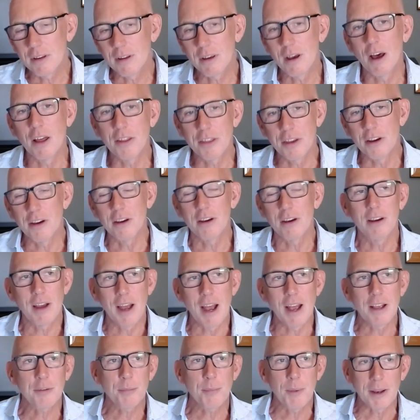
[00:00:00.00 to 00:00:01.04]
other
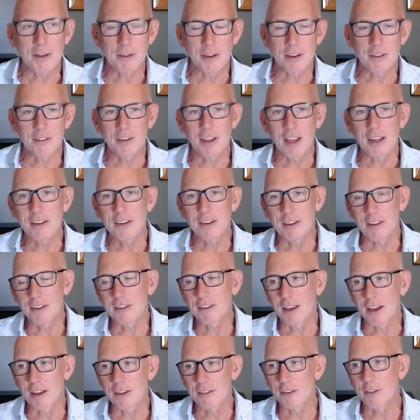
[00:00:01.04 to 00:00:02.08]
aspect I'd say to this
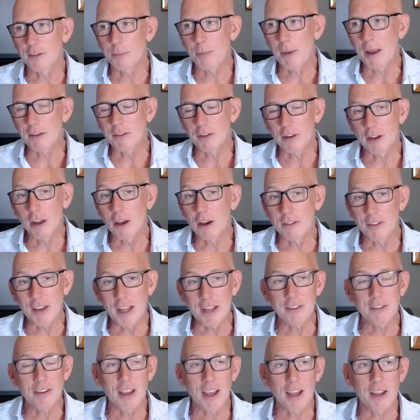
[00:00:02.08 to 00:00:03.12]
that I suspect a lot of
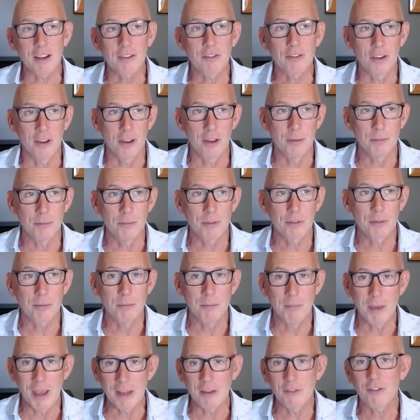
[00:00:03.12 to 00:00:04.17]
edtech firms
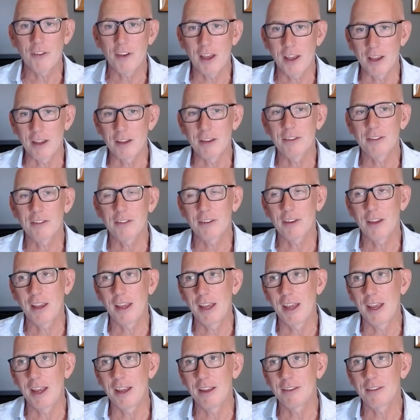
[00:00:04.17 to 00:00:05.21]
may face
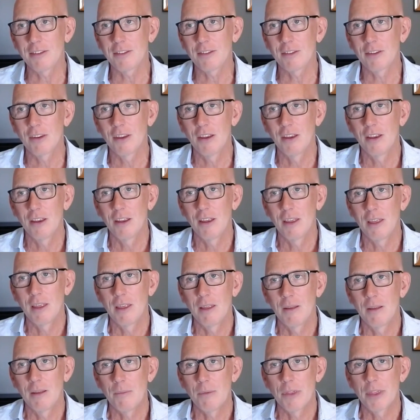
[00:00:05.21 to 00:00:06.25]
is
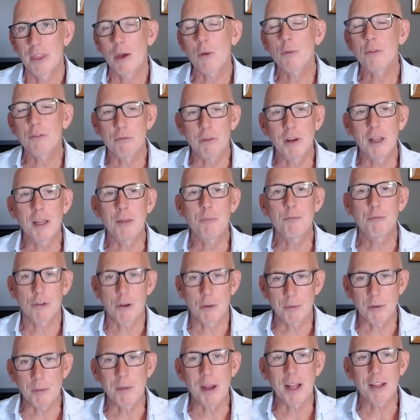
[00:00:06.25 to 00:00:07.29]
that was really
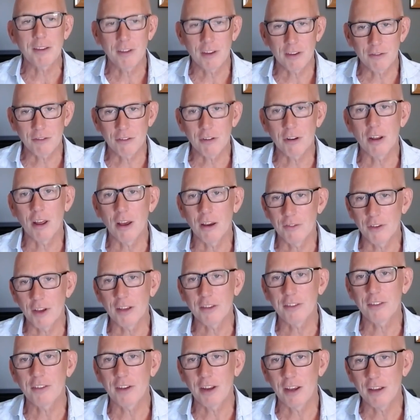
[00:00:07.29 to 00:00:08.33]
problematic for a lot of our
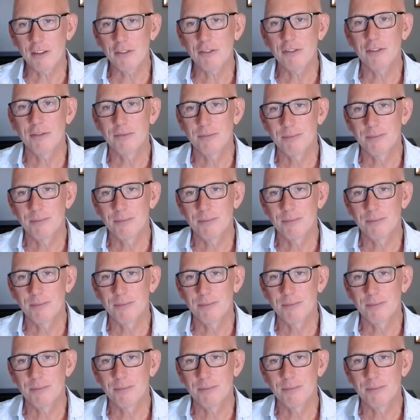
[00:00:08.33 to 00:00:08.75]
staff,